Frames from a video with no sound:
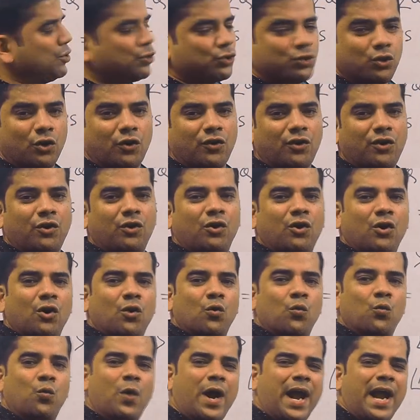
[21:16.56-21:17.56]
So
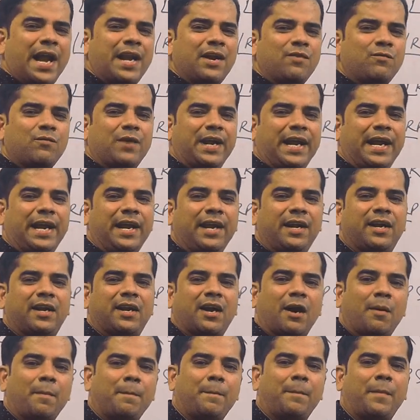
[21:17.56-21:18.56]
when we
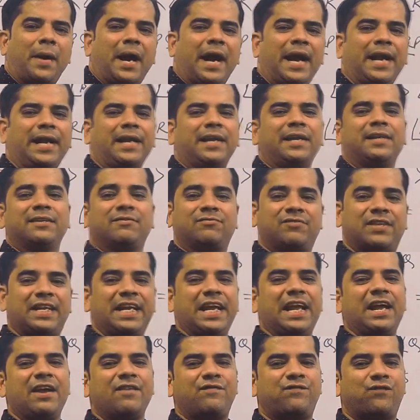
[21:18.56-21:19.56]
combine
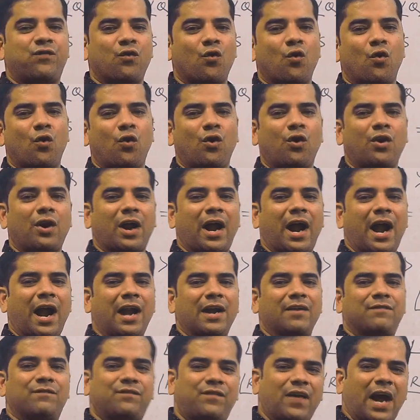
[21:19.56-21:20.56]
3, 4
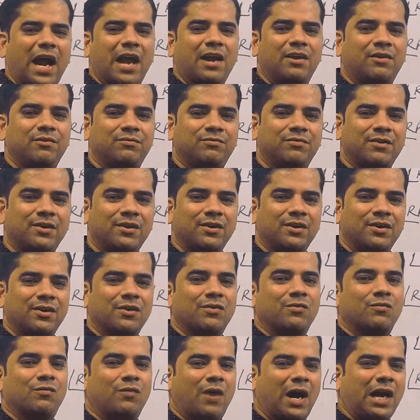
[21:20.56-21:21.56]
and 5,
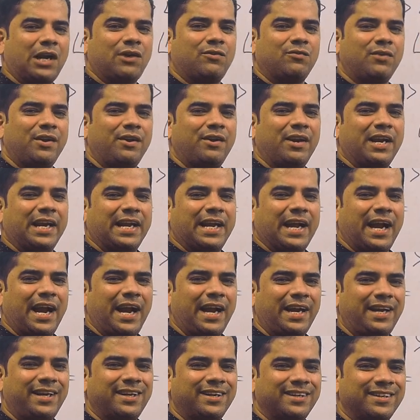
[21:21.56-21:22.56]
what we will
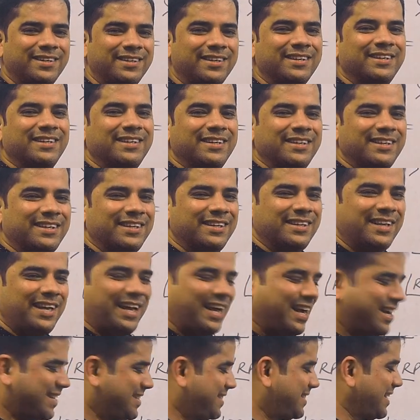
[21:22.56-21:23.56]
get?
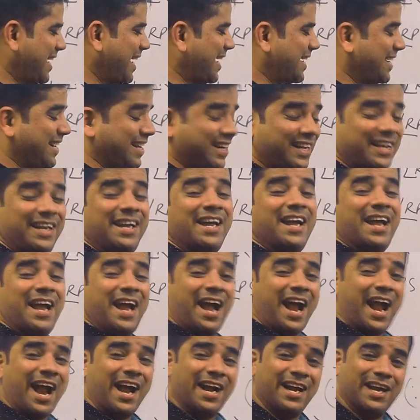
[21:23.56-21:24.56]
Exactly.
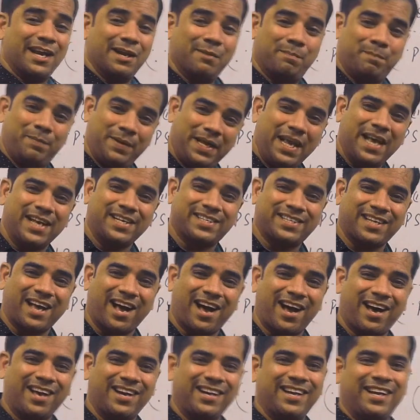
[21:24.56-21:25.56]
Angle
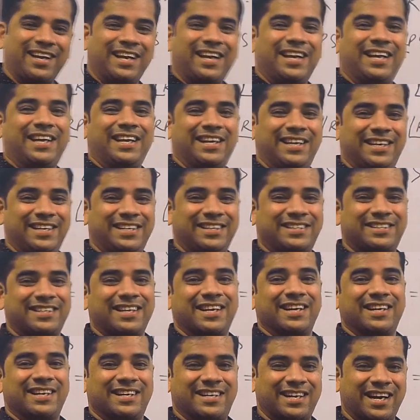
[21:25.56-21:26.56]
PSR is
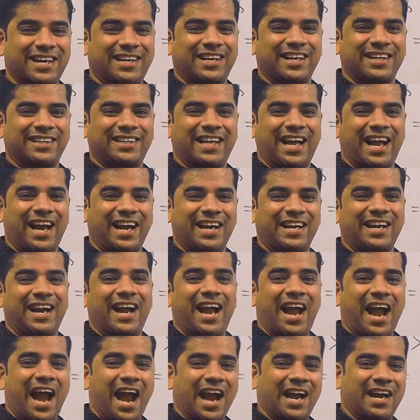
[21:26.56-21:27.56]
greater than
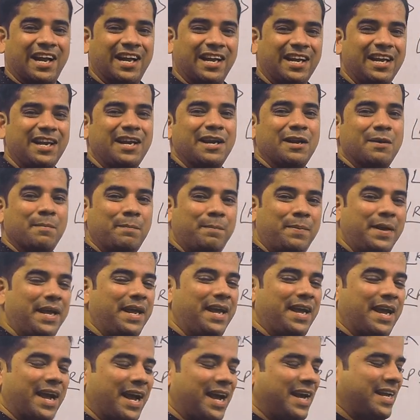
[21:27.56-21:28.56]
angle
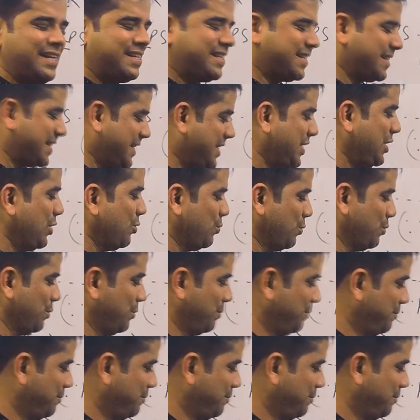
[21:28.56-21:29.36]
PSQ.